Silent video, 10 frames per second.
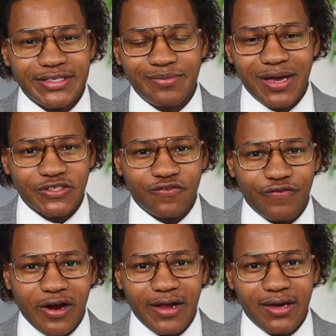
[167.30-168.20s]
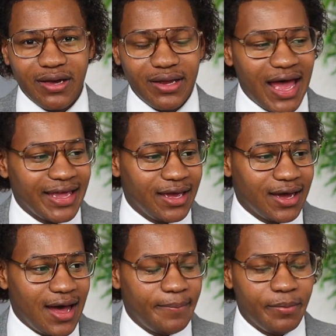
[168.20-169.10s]
It smells very good. I get
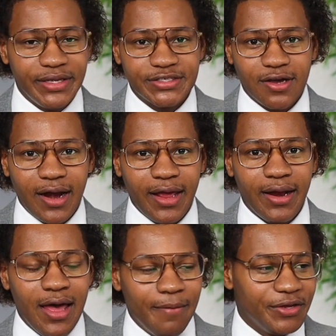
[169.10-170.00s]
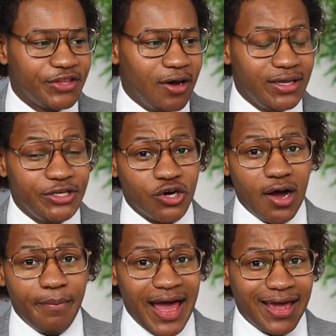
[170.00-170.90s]
compliments on it, but the only
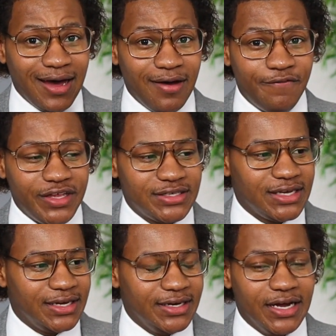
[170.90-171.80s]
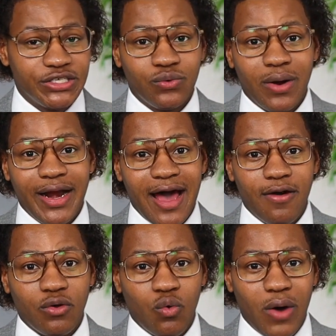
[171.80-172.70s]
drawback of this, it does run
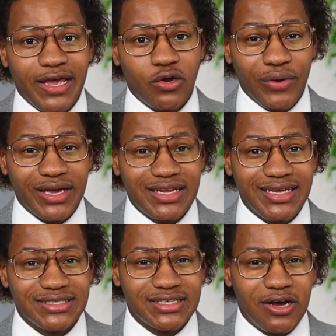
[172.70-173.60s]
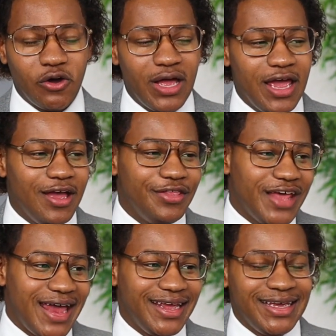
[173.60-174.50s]
out quite quickly. So
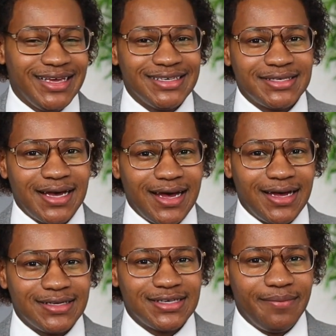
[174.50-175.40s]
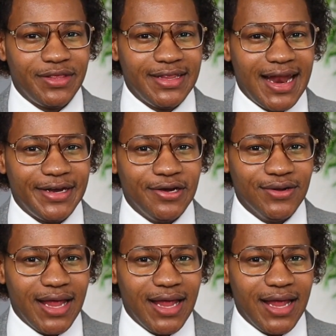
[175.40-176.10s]
that is uh, something that I don't